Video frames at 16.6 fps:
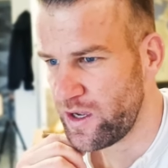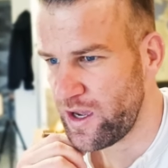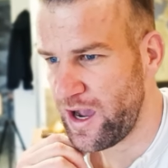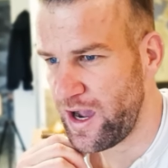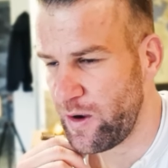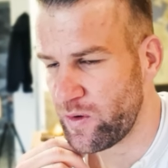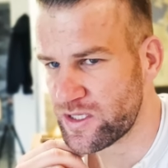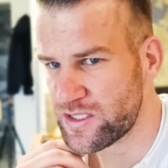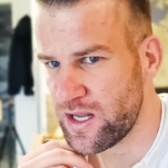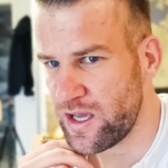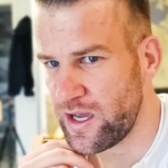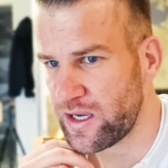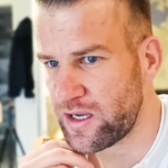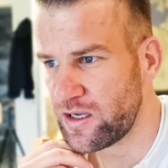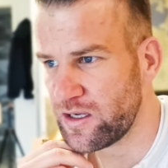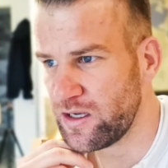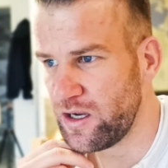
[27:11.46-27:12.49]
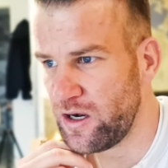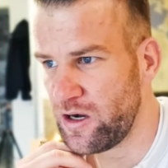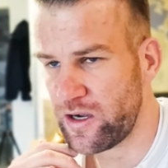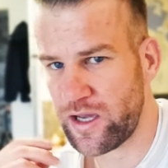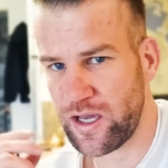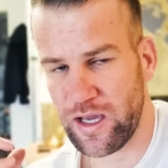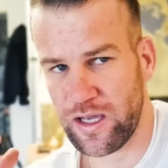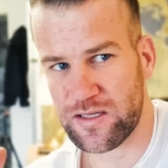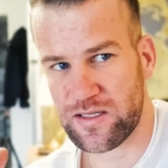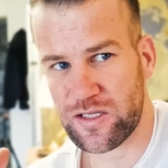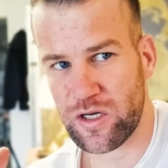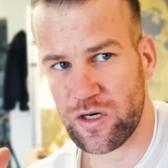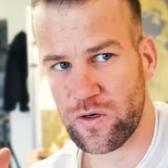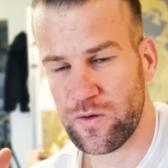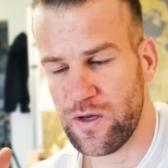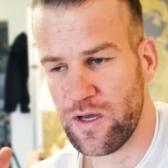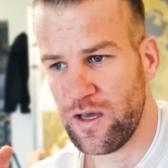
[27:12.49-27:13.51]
I was like, okay, so